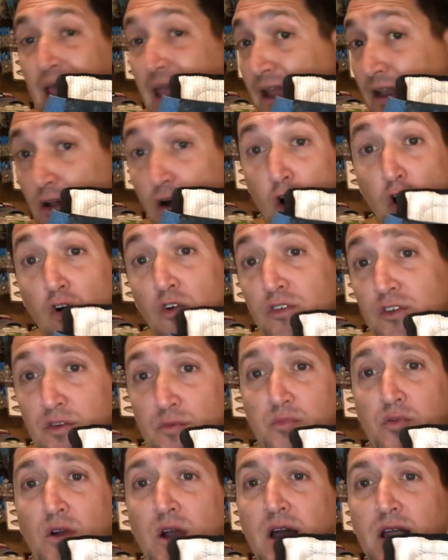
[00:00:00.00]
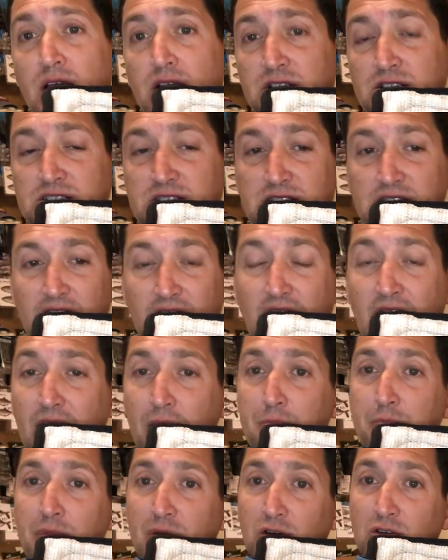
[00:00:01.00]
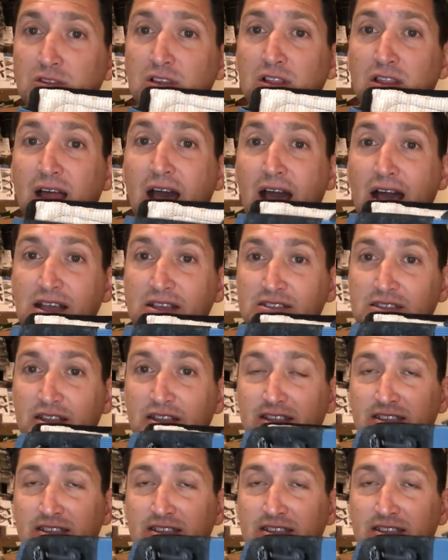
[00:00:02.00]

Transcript: and all their products to kind of build the last.